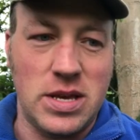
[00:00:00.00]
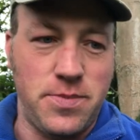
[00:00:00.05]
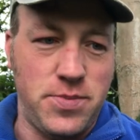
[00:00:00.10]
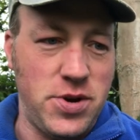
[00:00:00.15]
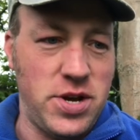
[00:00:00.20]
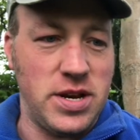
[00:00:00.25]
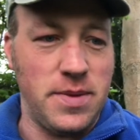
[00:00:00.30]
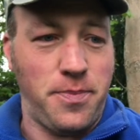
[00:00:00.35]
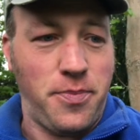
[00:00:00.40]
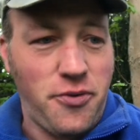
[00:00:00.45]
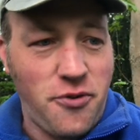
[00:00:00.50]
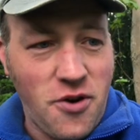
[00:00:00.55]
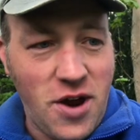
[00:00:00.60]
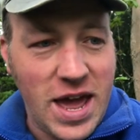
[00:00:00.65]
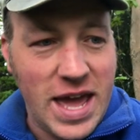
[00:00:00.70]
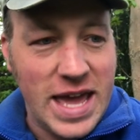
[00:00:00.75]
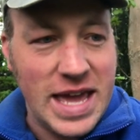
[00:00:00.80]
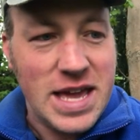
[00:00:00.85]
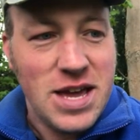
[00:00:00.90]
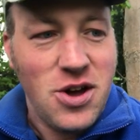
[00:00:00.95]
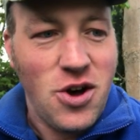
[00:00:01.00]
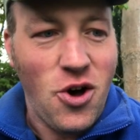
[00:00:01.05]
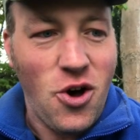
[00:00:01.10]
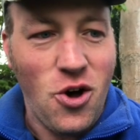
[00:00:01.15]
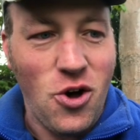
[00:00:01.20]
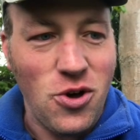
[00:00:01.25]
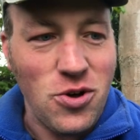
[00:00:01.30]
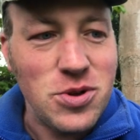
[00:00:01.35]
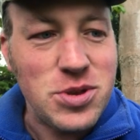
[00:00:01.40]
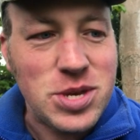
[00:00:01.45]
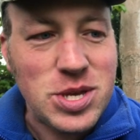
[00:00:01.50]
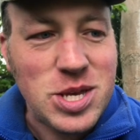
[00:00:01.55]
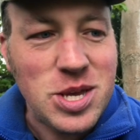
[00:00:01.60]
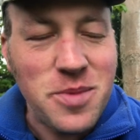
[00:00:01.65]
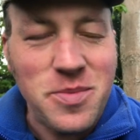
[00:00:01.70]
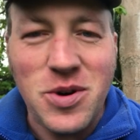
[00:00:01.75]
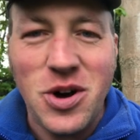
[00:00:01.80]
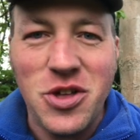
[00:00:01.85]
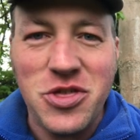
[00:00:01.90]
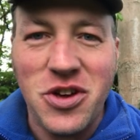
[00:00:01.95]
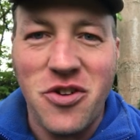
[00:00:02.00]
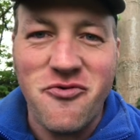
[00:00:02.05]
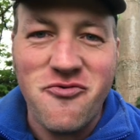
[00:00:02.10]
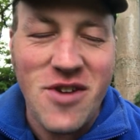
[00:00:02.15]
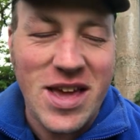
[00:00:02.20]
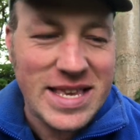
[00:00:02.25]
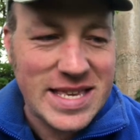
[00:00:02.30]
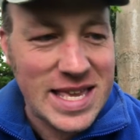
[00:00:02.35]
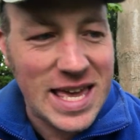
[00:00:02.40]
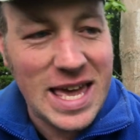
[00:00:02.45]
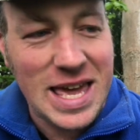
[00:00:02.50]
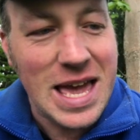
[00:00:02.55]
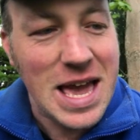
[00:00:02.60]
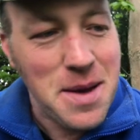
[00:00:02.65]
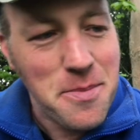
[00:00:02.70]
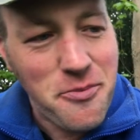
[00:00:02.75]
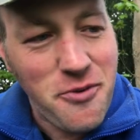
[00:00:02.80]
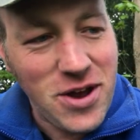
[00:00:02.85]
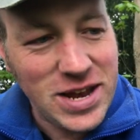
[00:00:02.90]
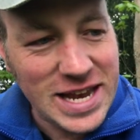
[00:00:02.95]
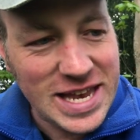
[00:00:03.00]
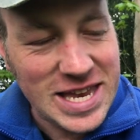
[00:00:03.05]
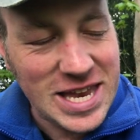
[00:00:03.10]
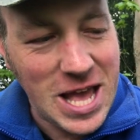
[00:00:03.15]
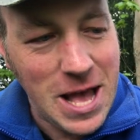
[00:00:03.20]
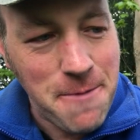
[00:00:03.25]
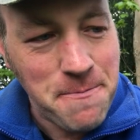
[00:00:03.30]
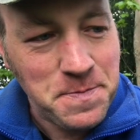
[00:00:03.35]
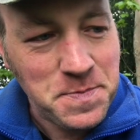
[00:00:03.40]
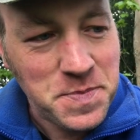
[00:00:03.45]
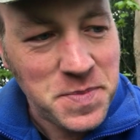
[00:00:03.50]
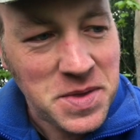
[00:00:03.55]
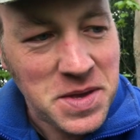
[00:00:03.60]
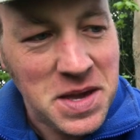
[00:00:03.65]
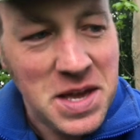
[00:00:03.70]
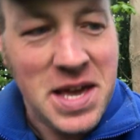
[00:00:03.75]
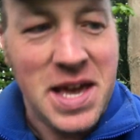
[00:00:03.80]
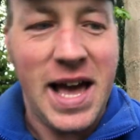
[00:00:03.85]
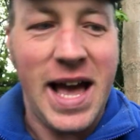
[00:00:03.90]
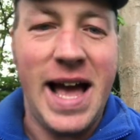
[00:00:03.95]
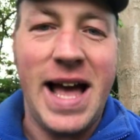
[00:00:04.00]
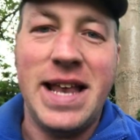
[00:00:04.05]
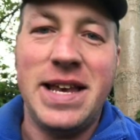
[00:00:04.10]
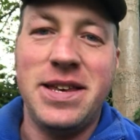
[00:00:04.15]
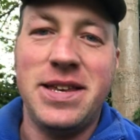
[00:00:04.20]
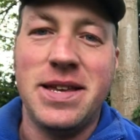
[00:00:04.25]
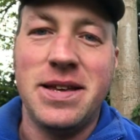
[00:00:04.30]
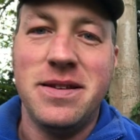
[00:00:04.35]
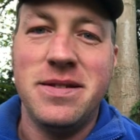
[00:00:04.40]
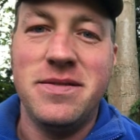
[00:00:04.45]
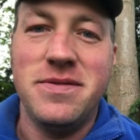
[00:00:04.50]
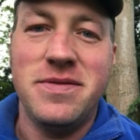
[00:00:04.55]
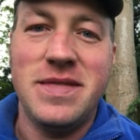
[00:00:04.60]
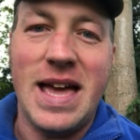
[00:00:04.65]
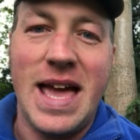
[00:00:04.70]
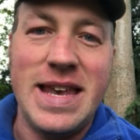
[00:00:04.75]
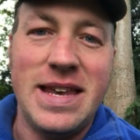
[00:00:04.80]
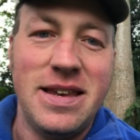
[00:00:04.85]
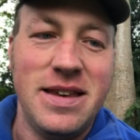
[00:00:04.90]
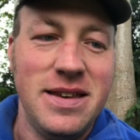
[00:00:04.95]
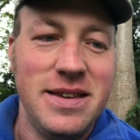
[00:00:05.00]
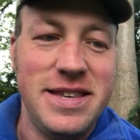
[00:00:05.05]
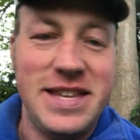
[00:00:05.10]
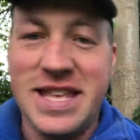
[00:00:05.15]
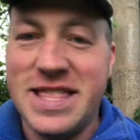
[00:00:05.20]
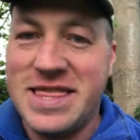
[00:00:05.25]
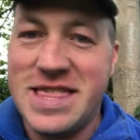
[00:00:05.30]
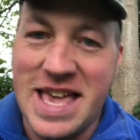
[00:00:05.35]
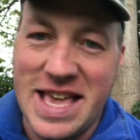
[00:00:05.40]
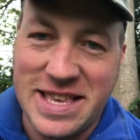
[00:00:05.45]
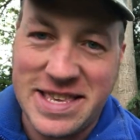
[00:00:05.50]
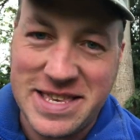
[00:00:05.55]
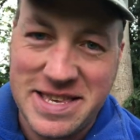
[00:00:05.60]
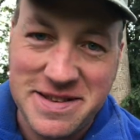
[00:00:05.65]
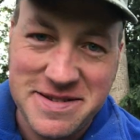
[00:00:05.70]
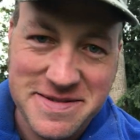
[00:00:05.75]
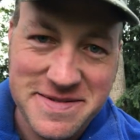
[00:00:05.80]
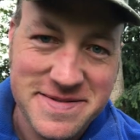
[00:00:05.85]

a bird of prey or some other risky predator, and then did this.